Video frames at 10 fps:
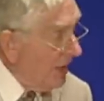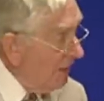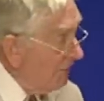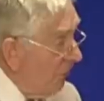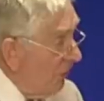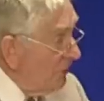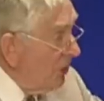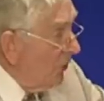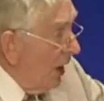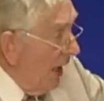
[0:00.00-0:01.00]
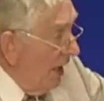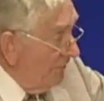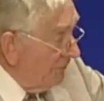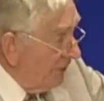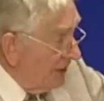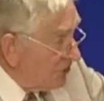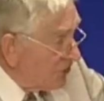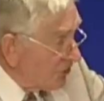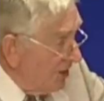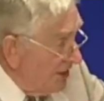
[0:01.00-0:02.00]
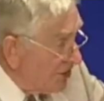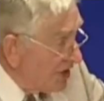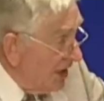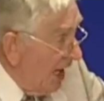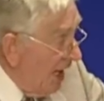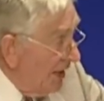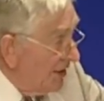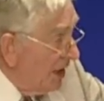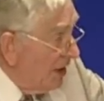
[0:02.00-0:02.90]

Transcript: therefore you have the streets lined,